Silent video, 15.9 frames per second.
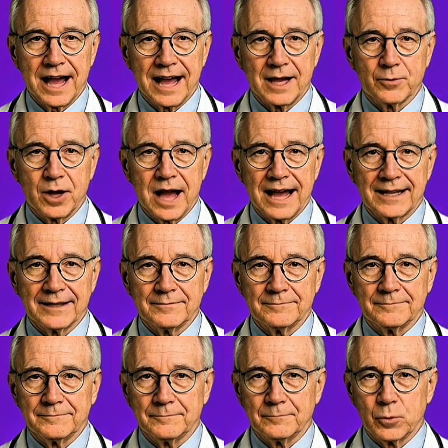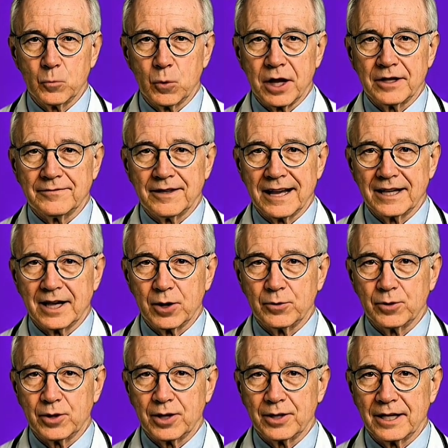especially older
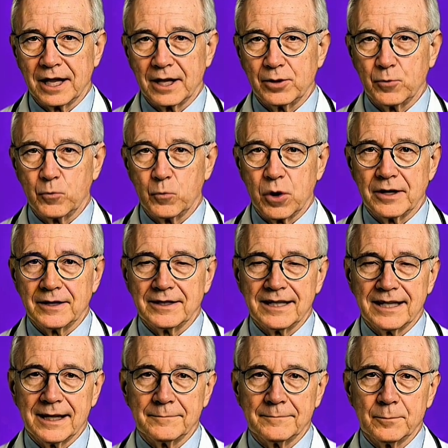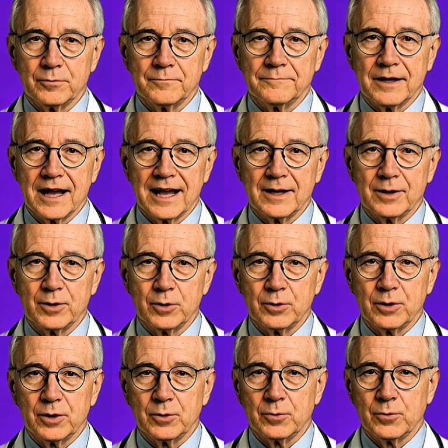adults with slower
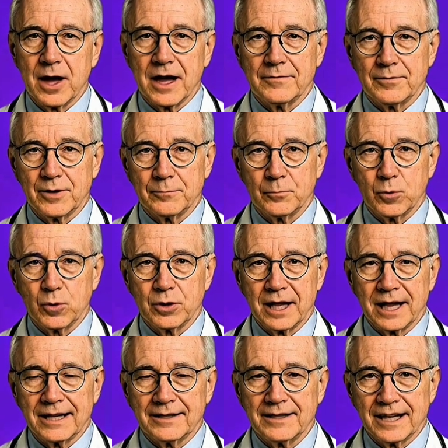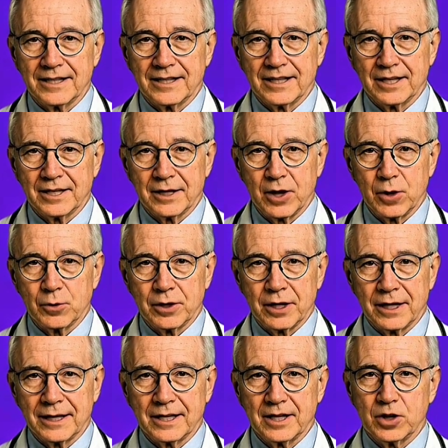metabolism and reduced liver
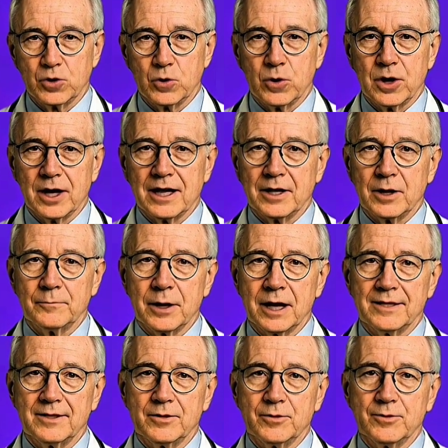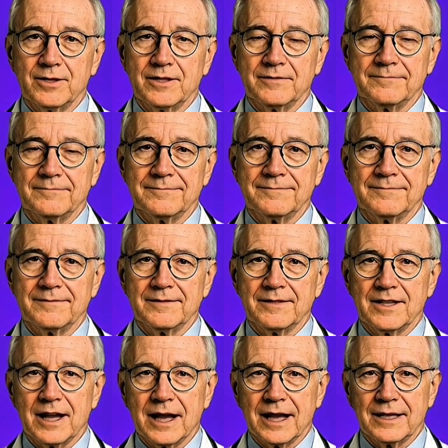clearance. Here's what this
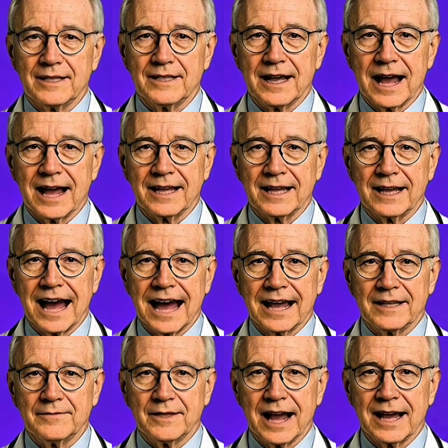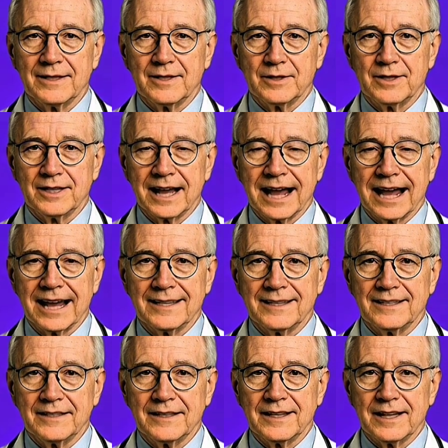might look like. You lie
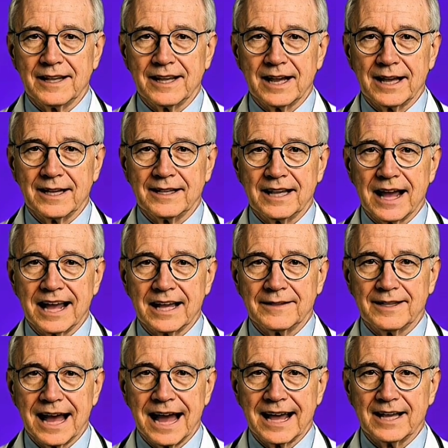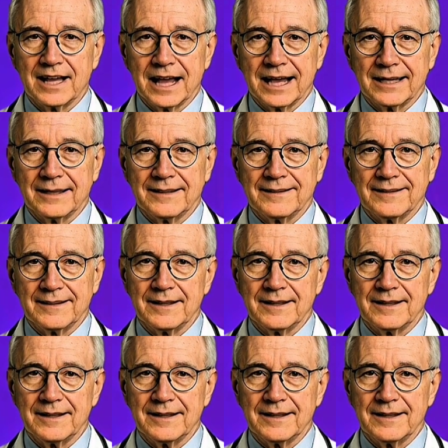in bed feeling restless.